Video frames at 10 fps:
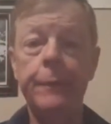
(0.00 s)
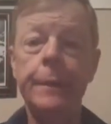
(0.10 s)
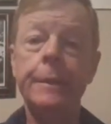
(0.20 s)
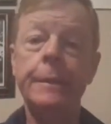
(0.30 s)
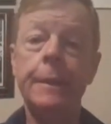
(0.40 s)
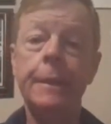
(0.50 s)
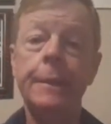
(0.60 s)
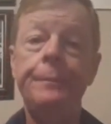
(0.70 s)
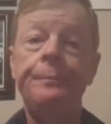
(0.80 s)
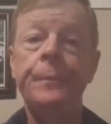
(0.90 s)

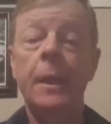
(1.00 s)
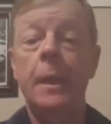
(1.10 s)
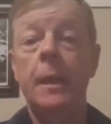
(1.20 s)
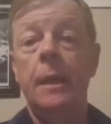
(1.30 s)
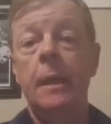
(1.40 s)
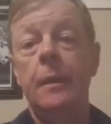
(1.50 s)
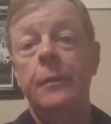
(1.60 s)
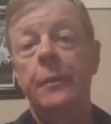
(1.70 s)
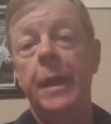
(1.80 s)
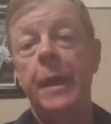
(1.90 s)
But
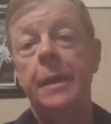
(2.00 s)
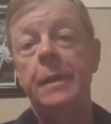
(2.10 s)
that